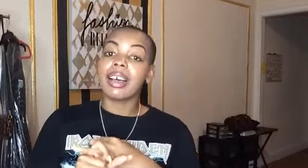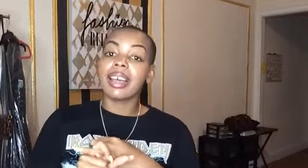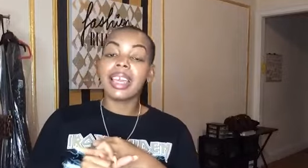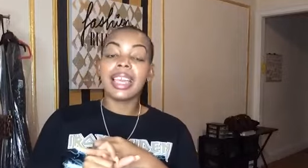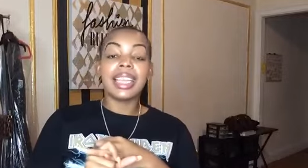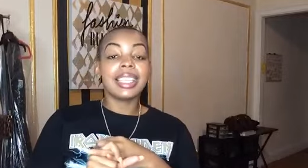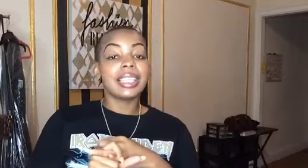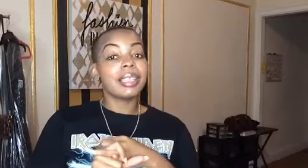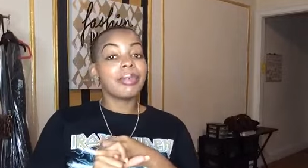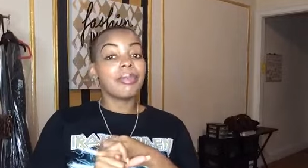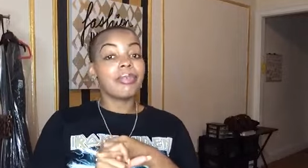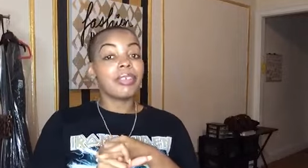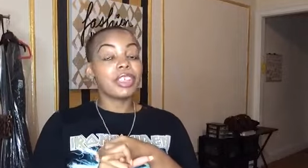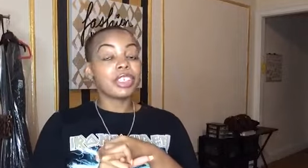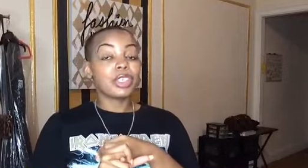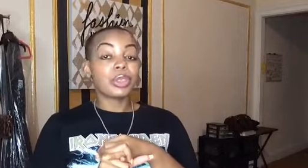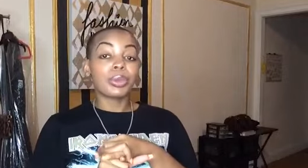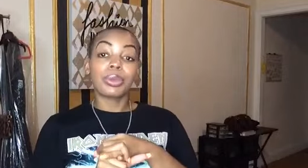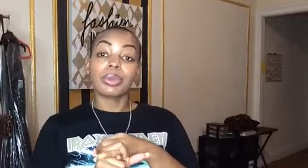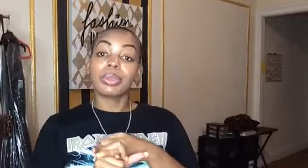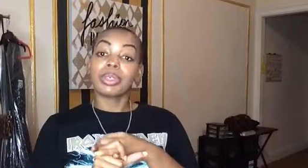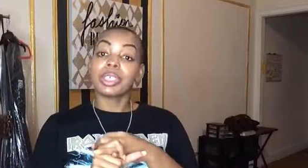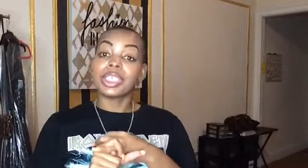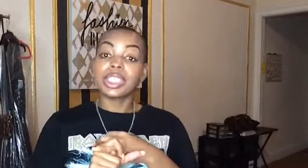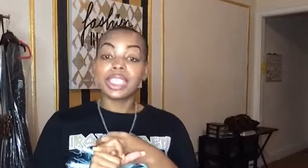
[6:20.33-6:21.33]

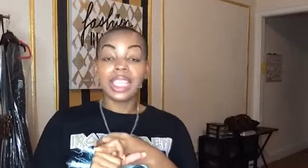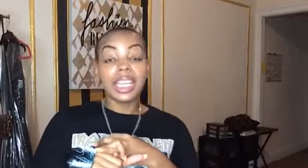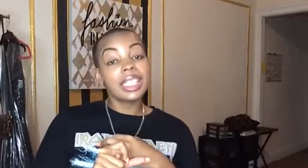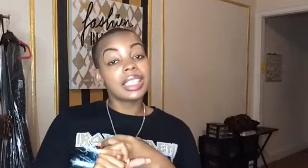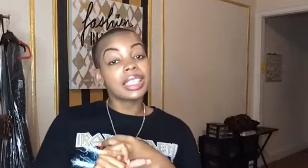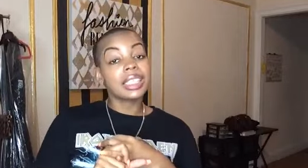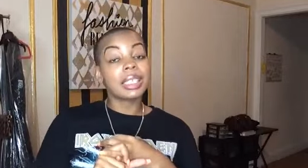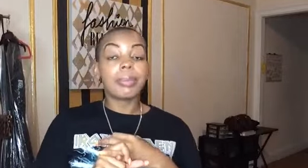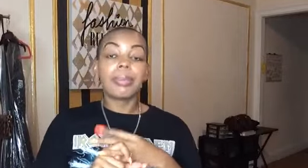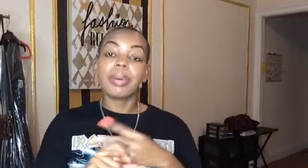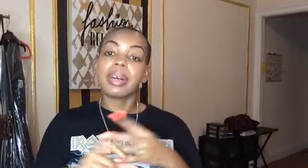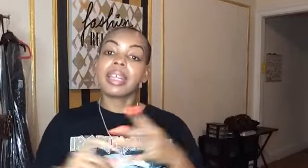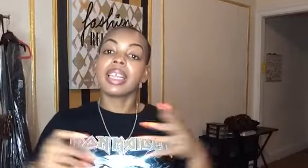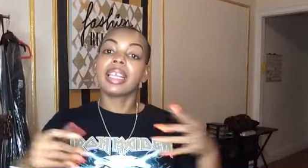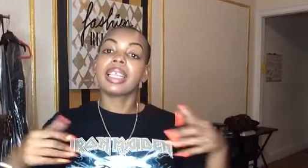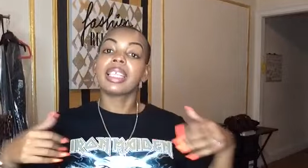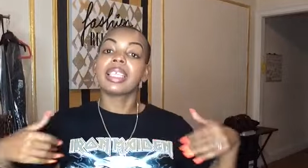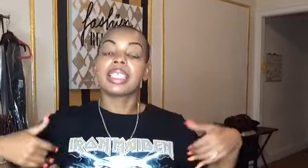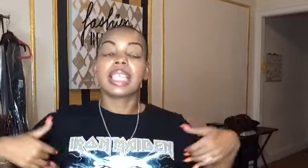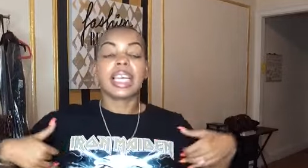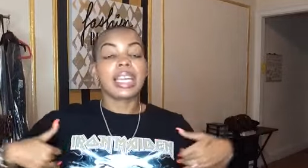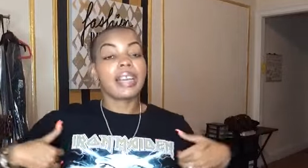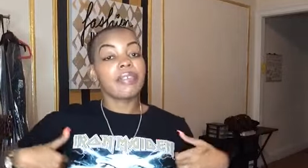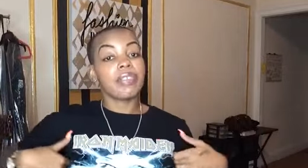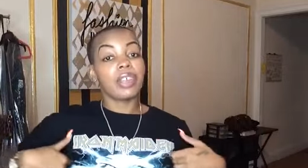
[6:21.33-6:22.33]
individual sheets to put
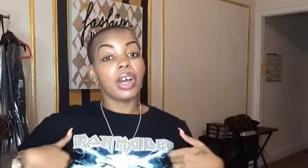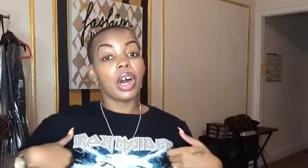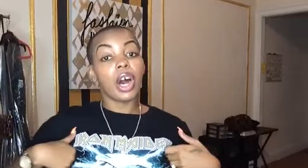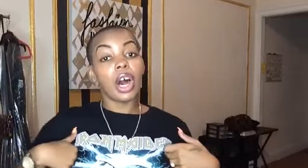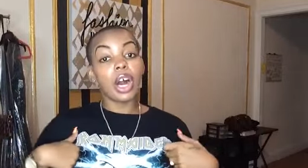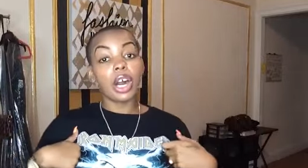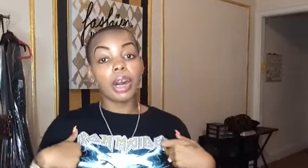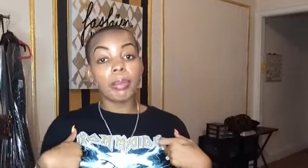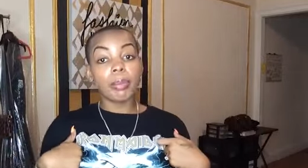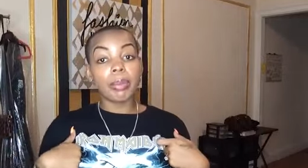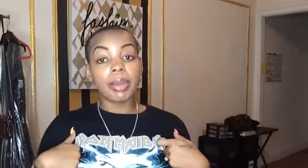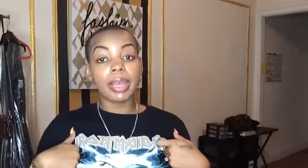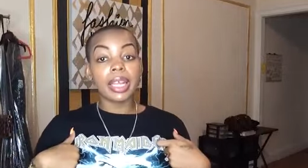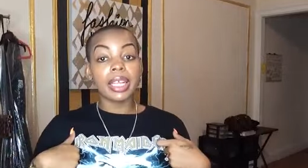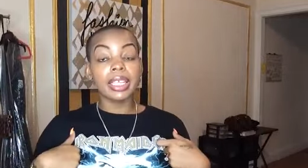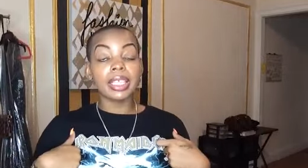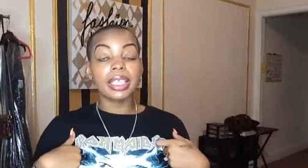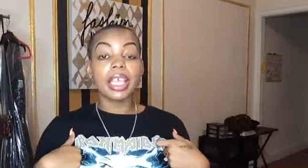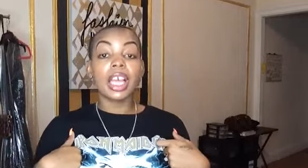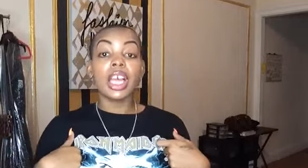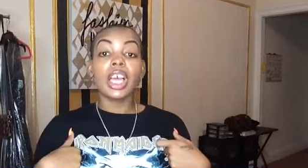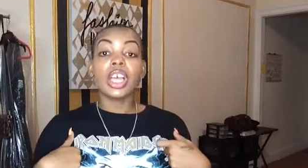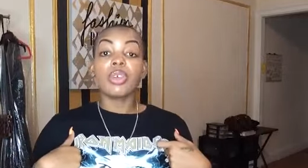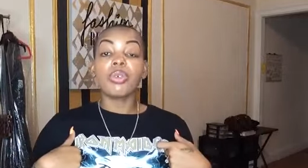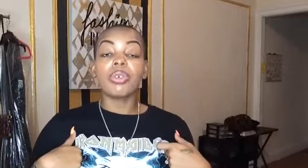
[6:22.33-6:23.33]
inside of the armpits.